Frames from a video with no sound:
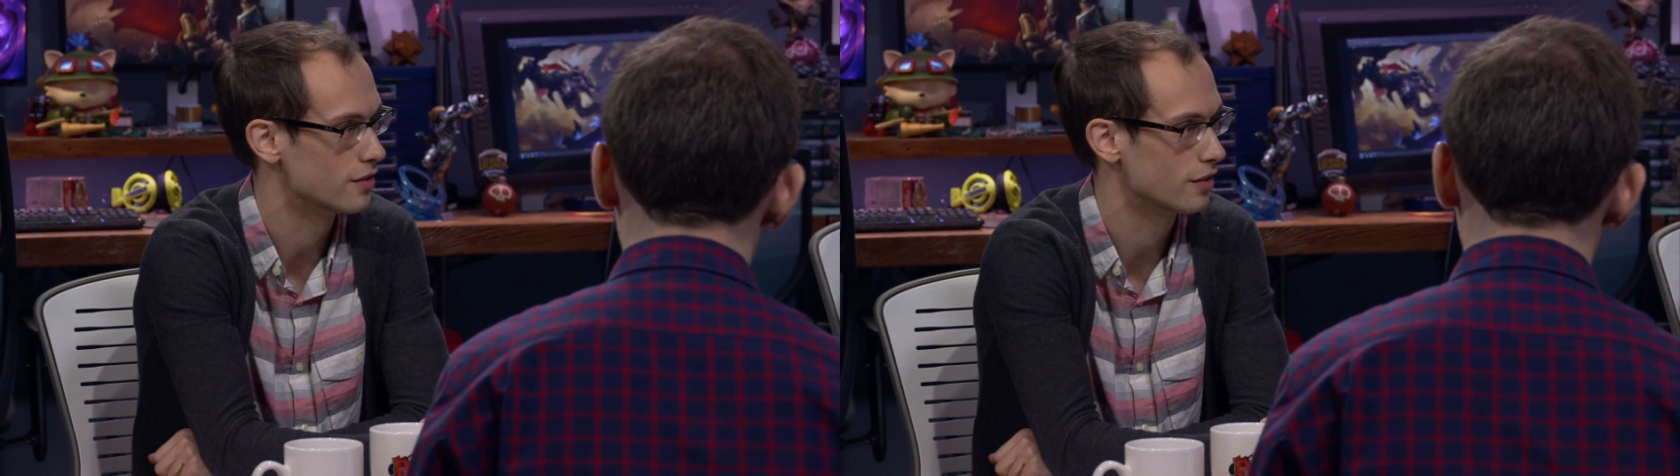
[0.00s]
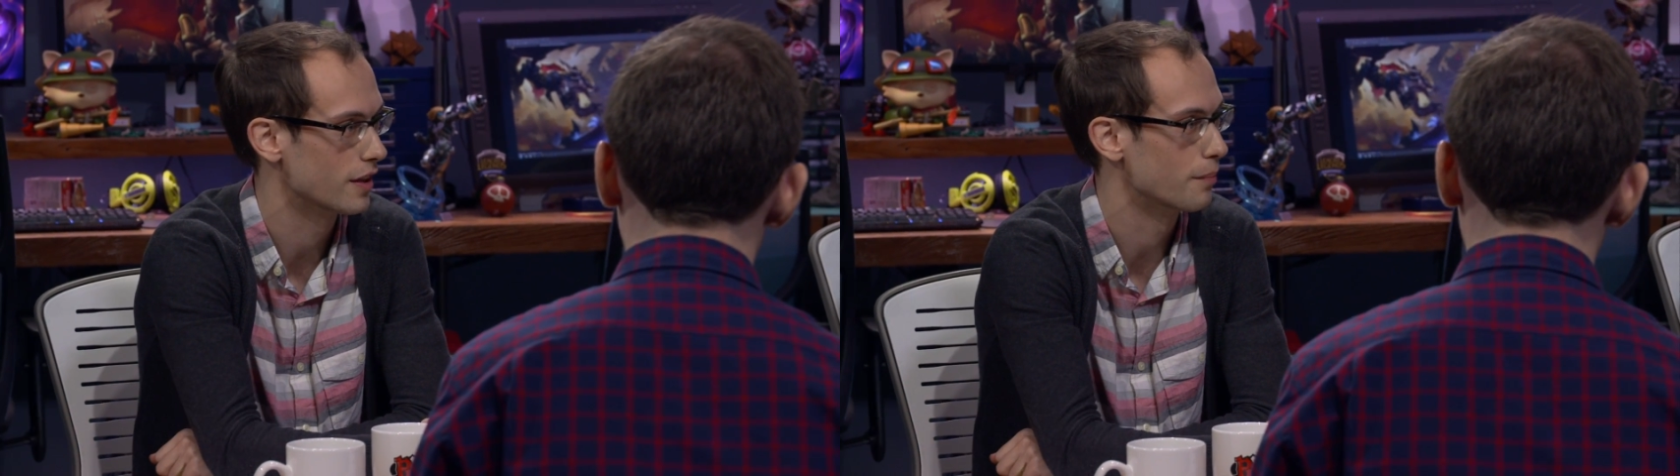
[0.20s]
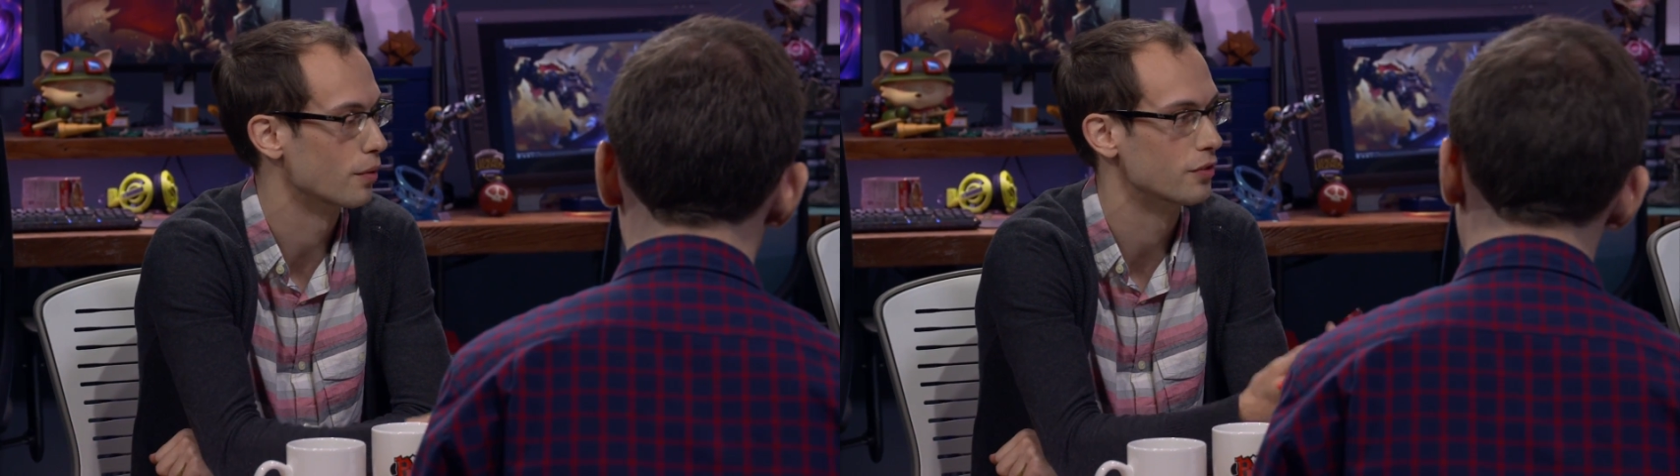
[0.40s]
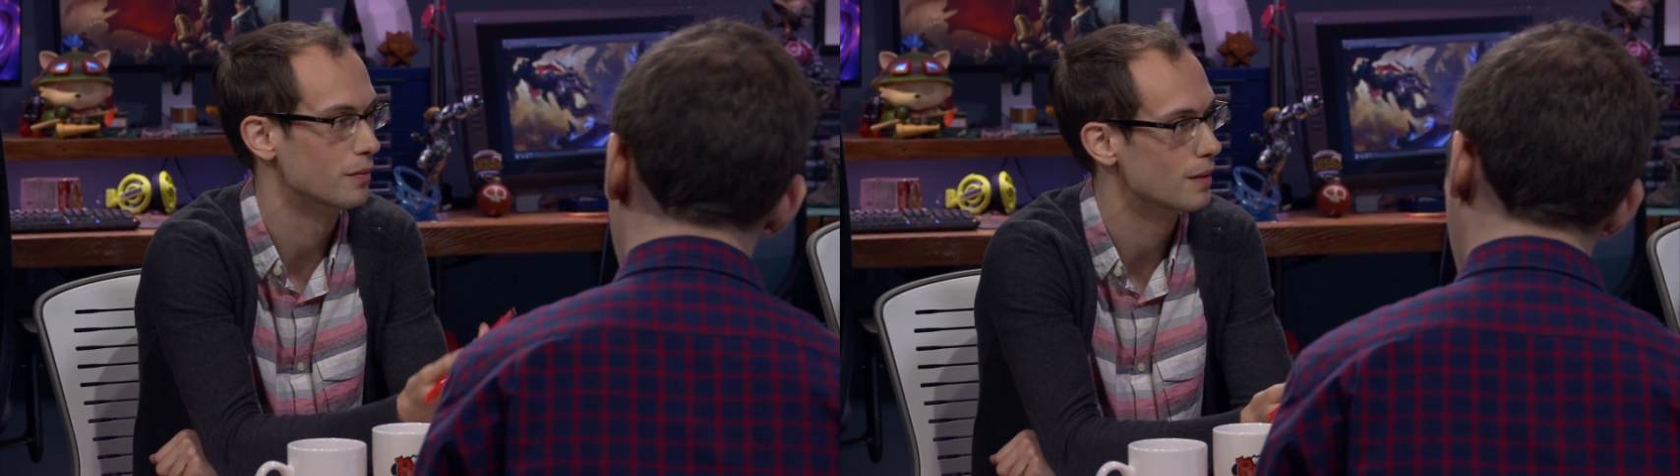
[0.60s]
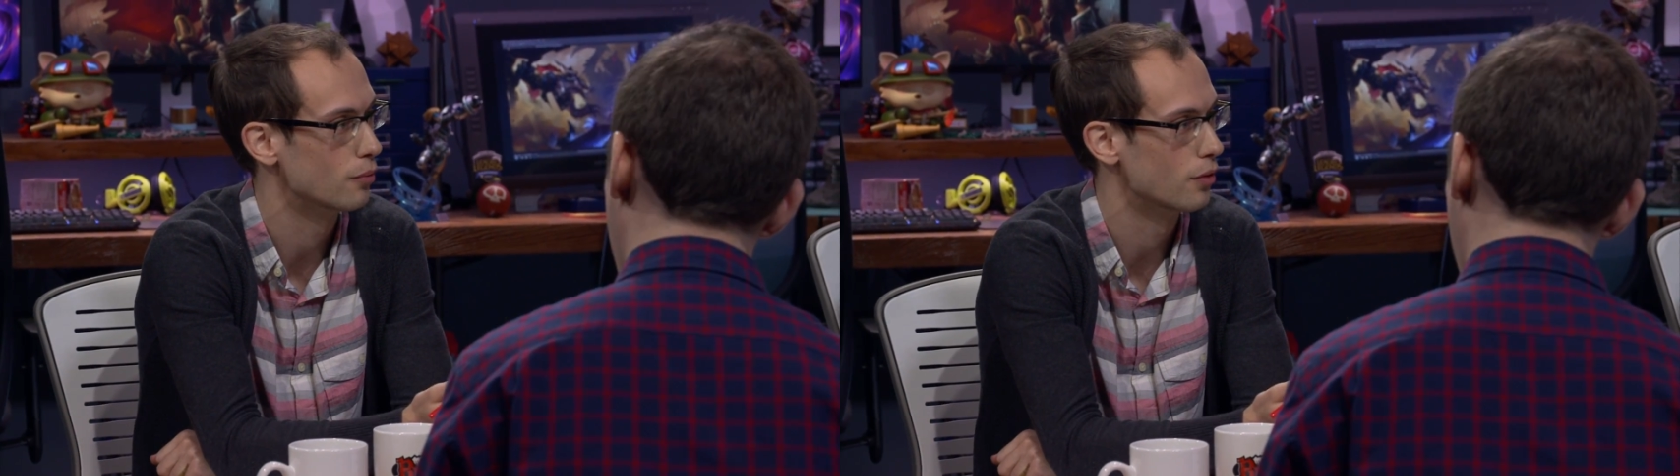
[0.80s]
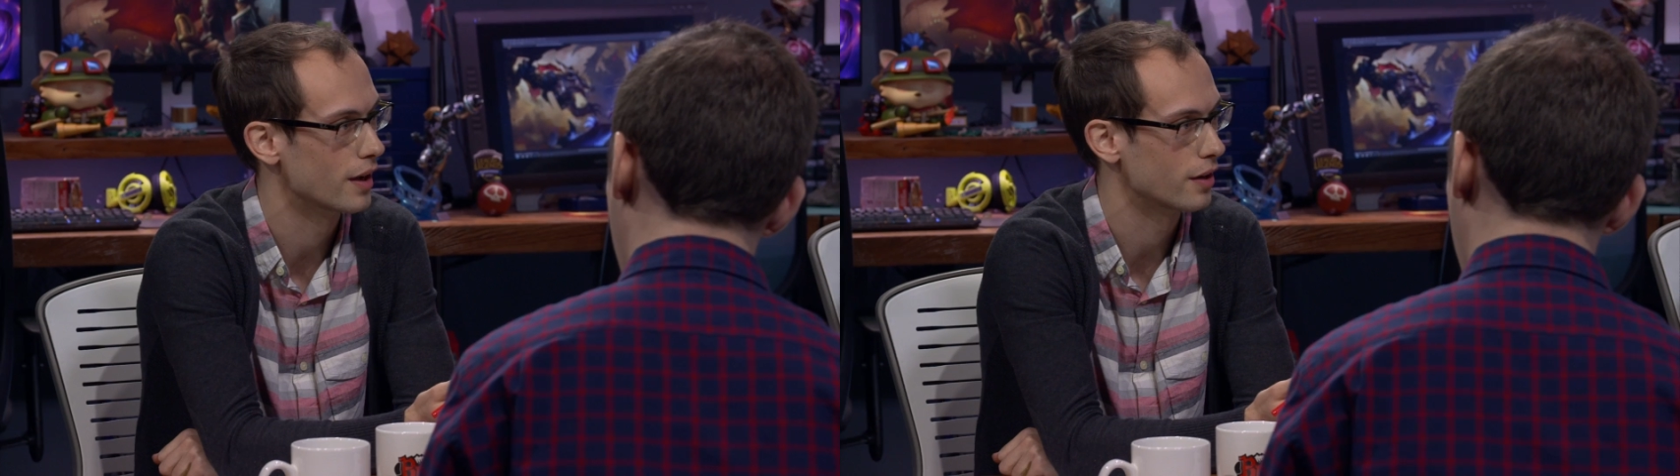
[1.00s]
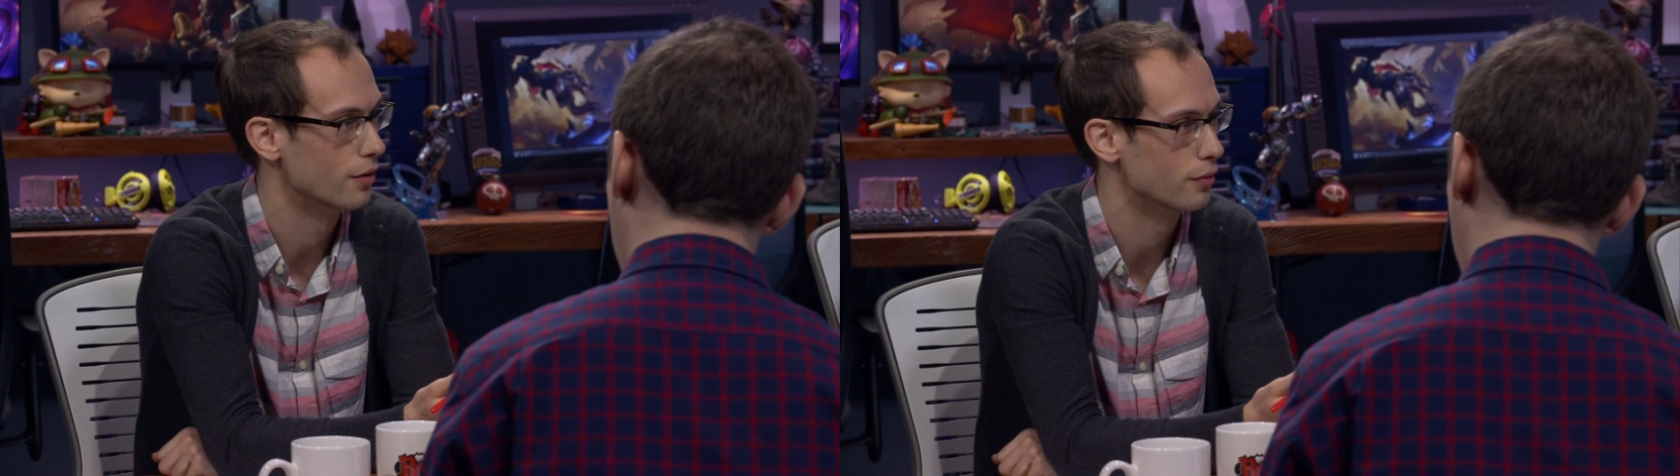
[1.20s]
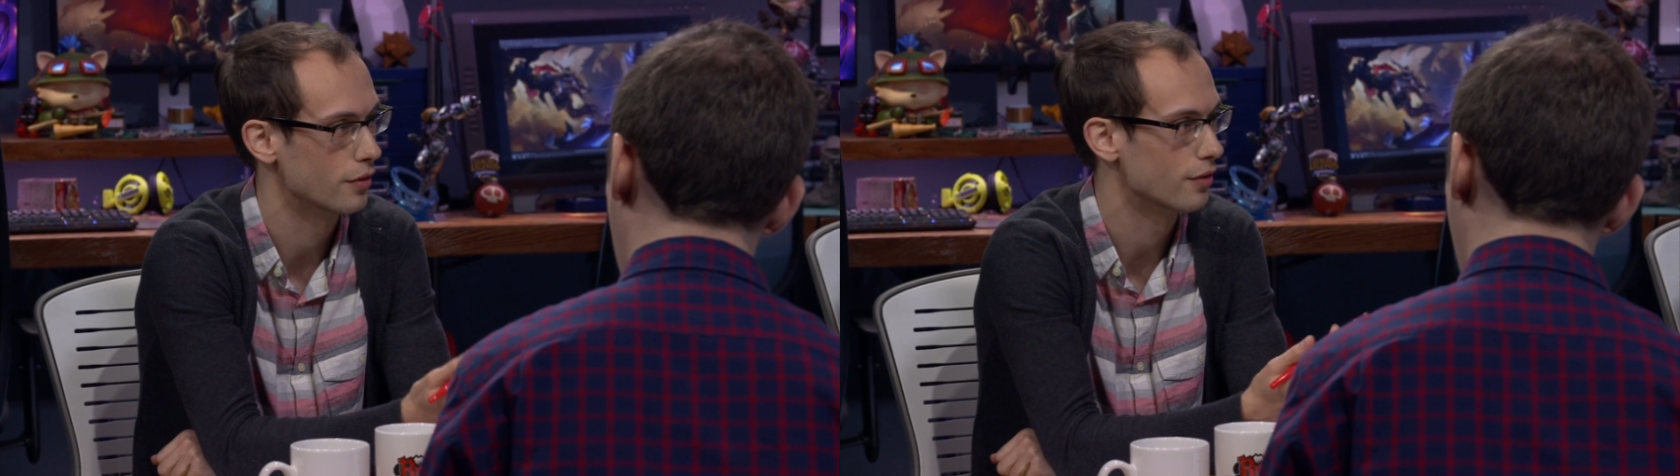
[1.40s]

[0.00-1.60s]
and just like bursting people with echoes with